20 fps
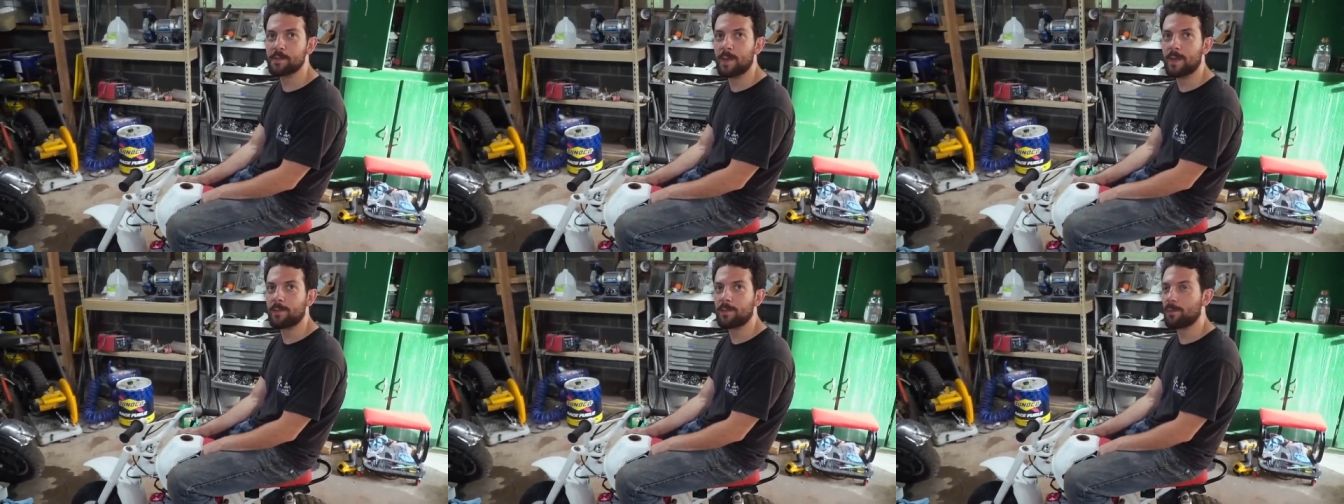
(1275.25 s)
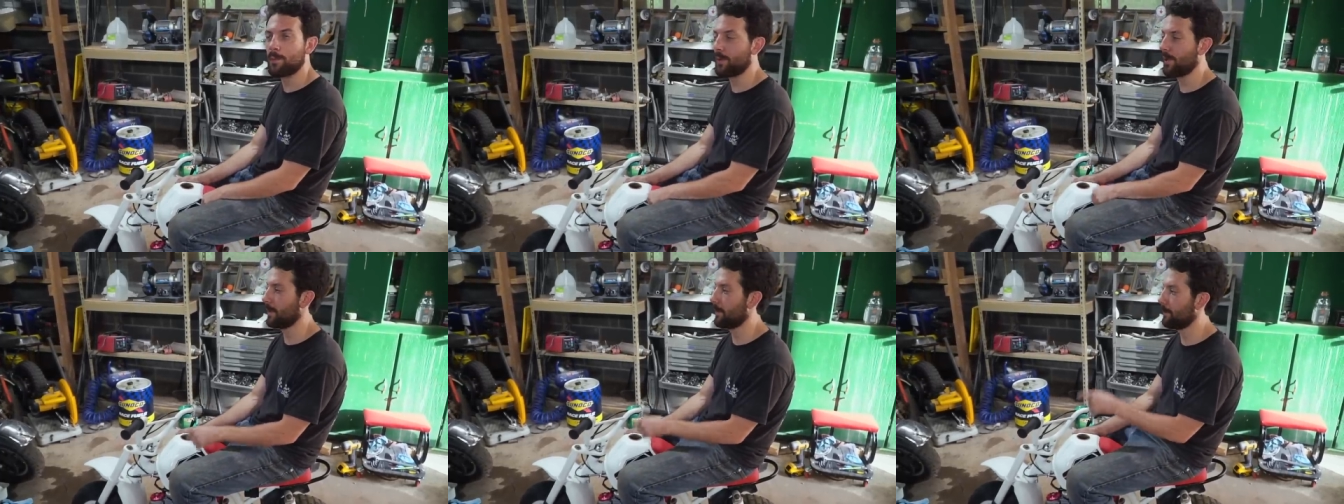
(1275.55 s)
Maybe
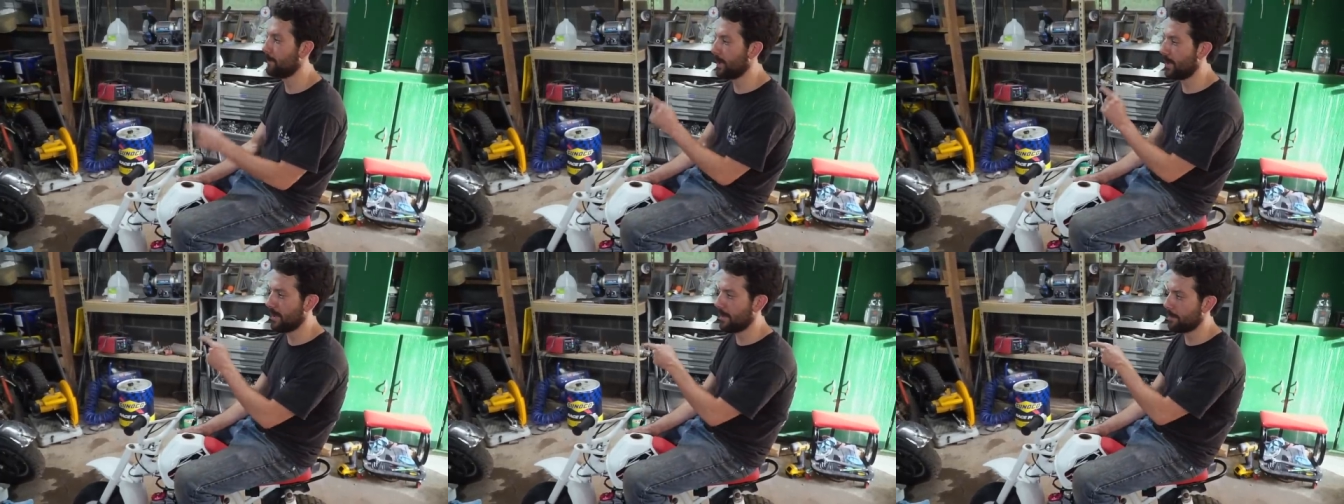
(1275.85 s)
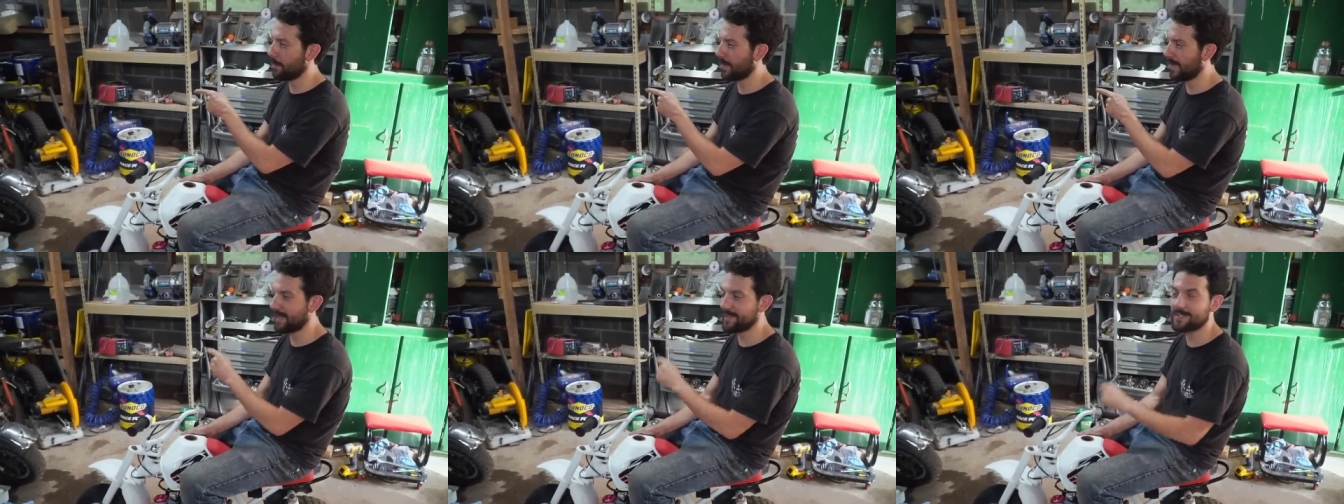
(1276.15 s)
put put it
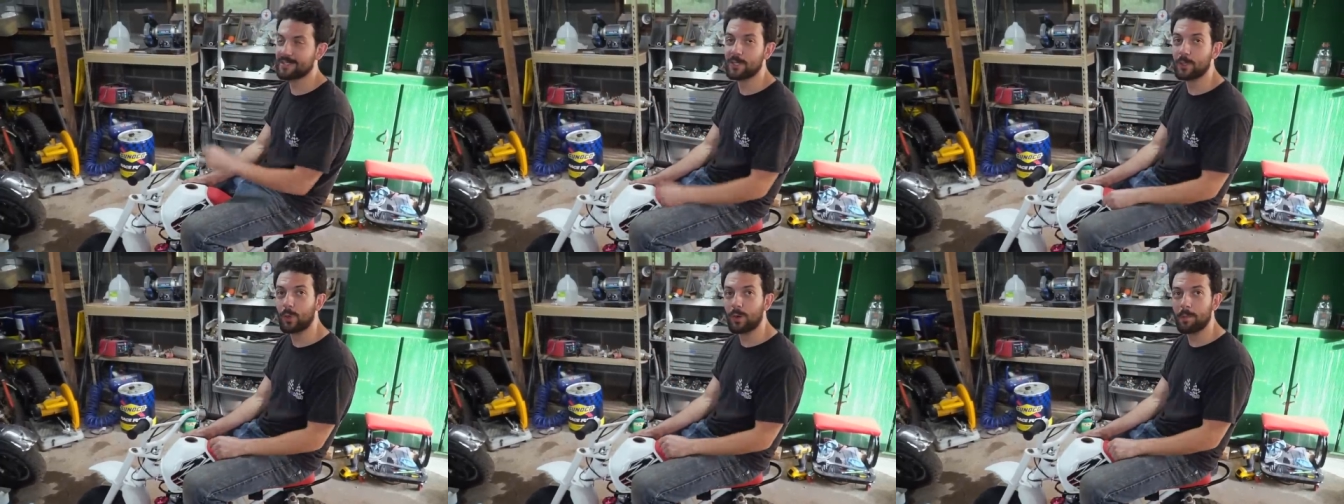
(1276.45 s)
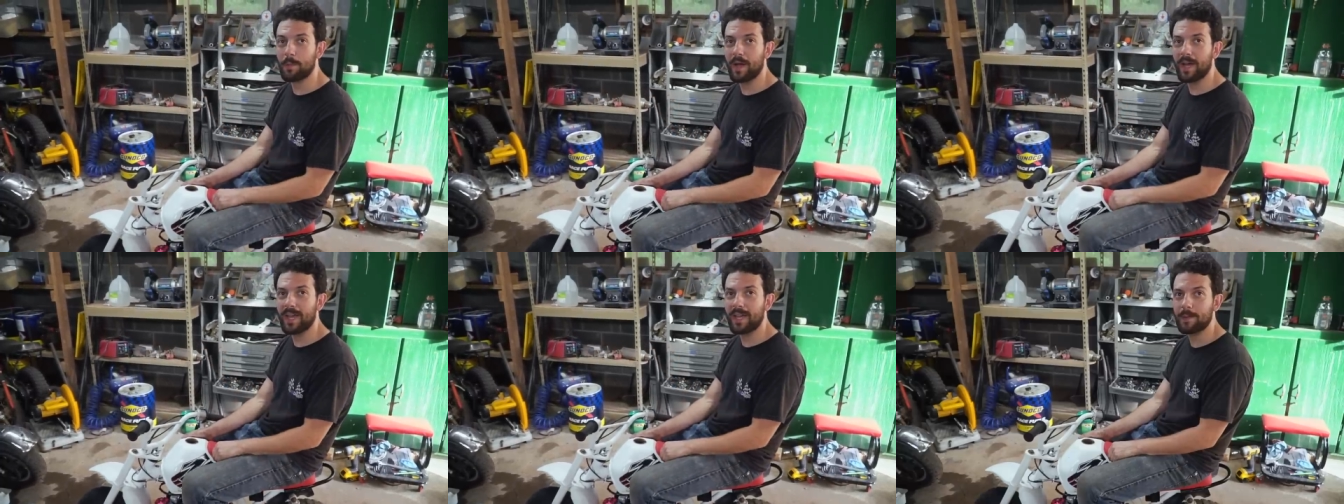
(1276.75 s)
up against your
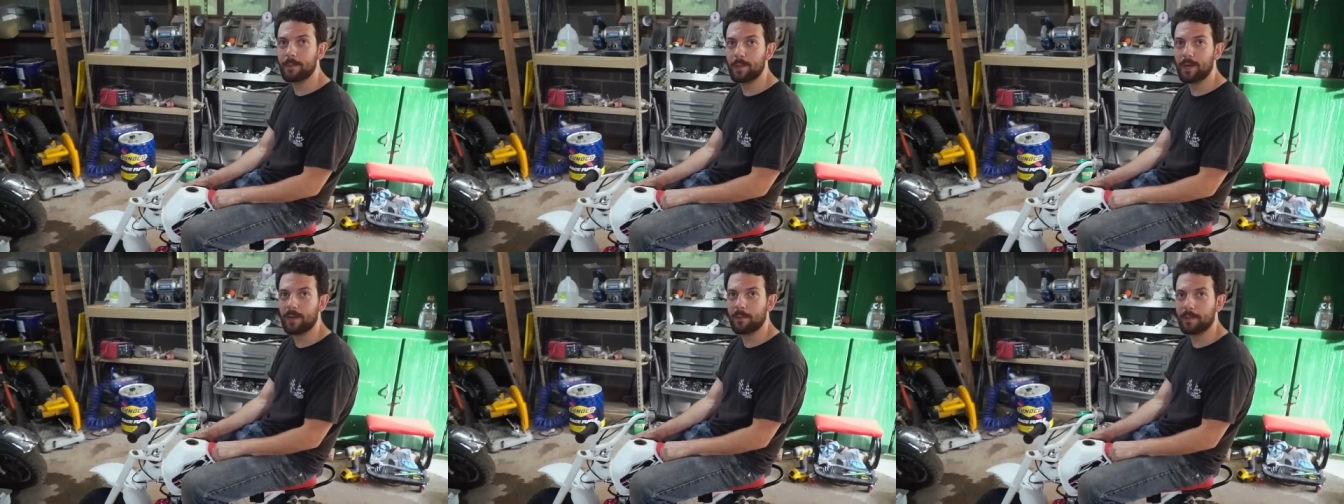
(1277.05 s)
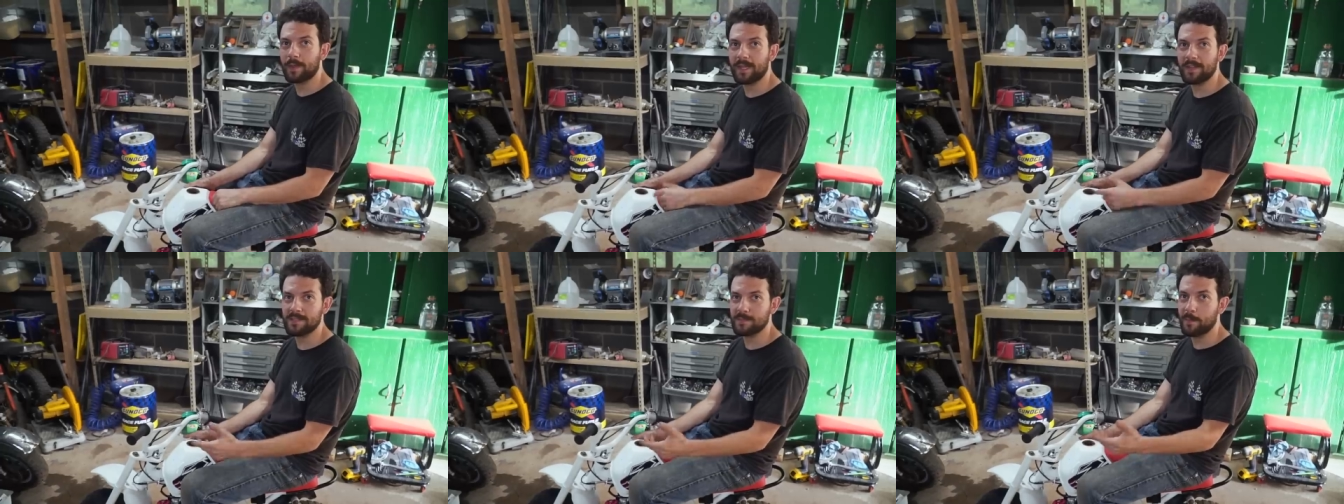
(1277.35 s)
bike. Put it up
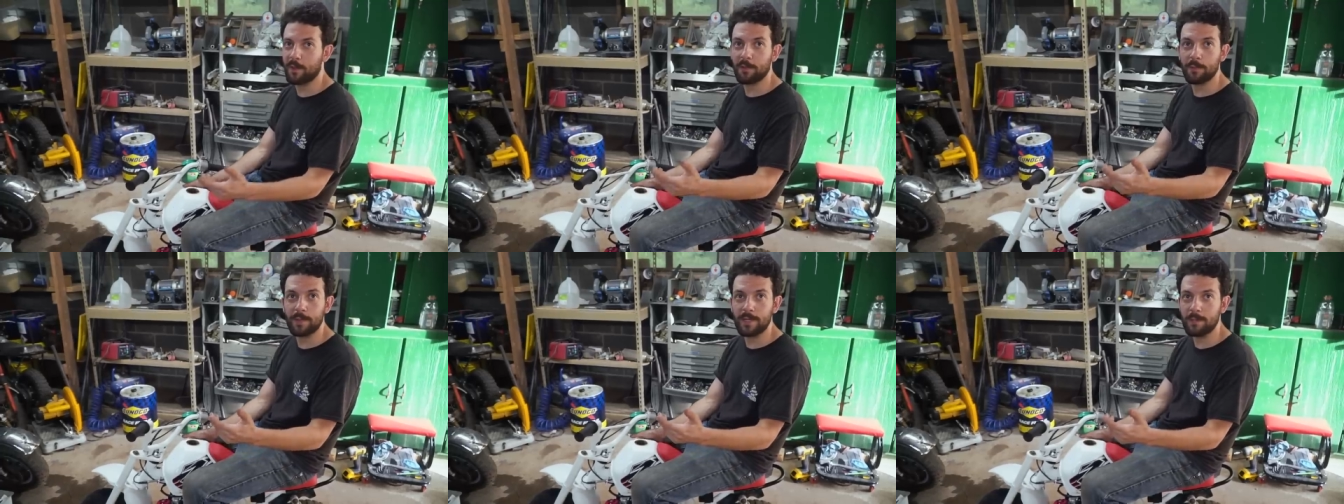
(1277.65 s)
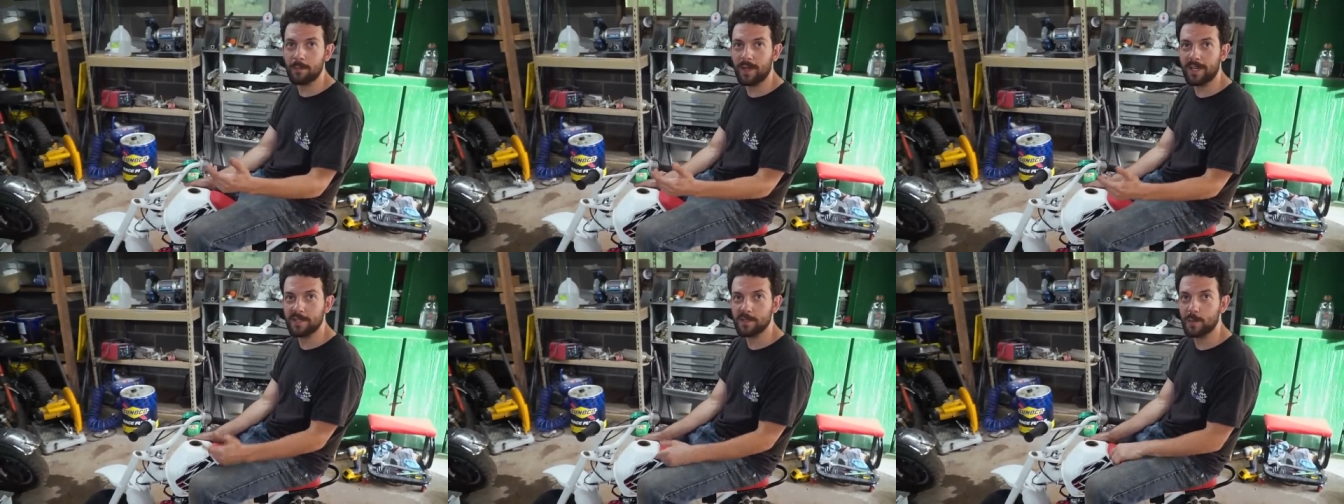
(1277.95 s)
against some other mini
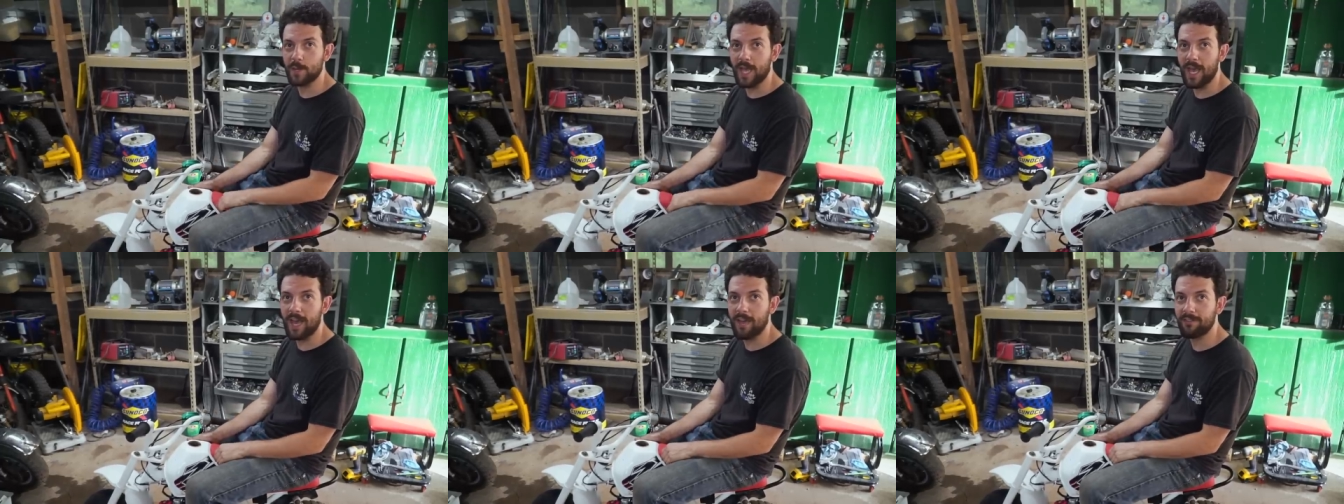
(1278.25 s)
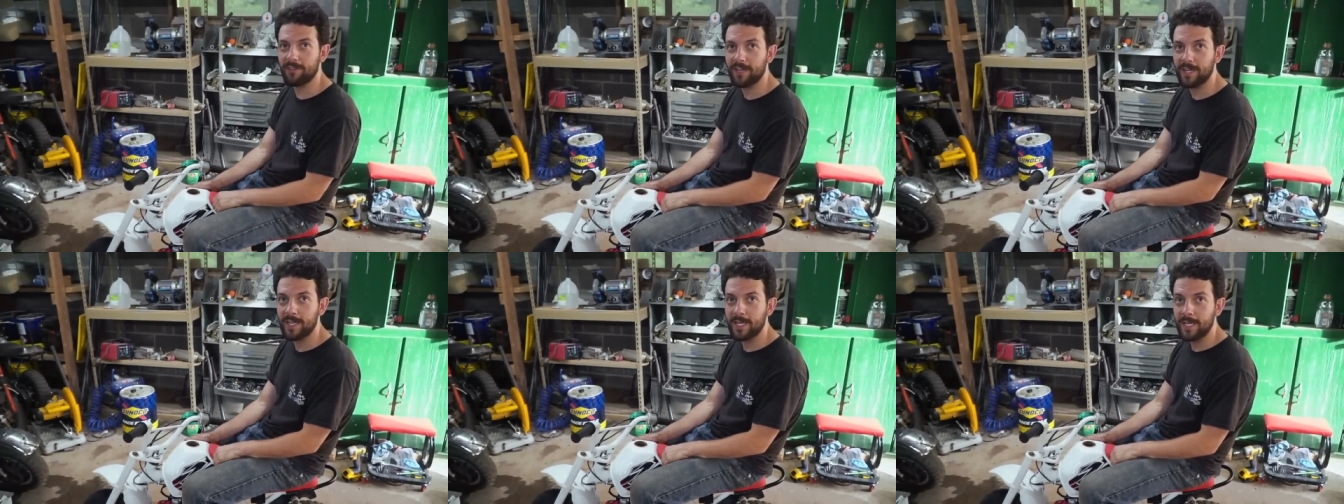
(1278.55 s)
bikes we
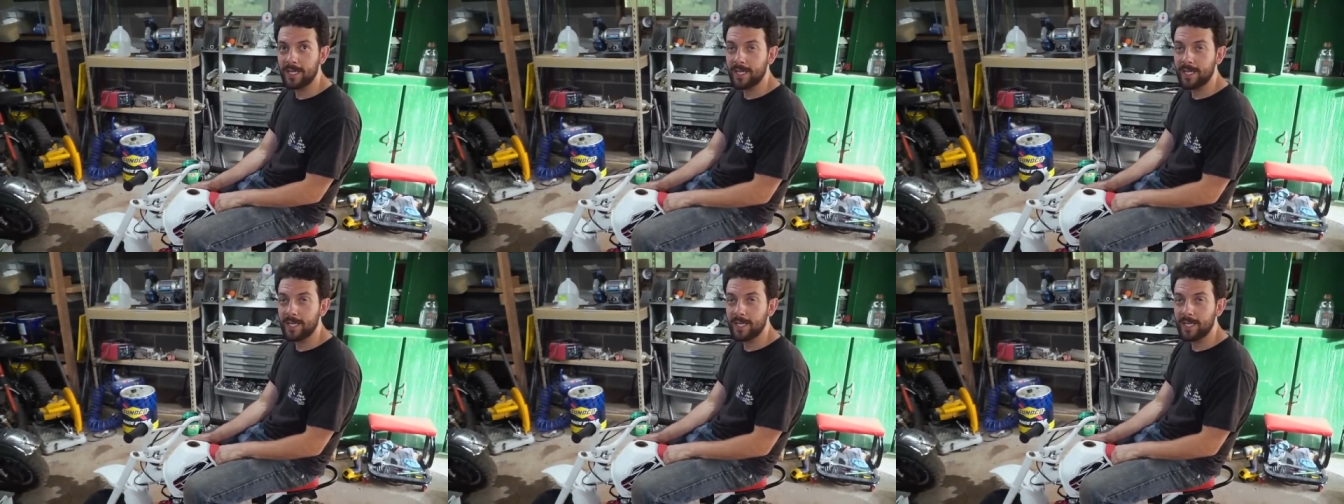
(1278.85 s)
have.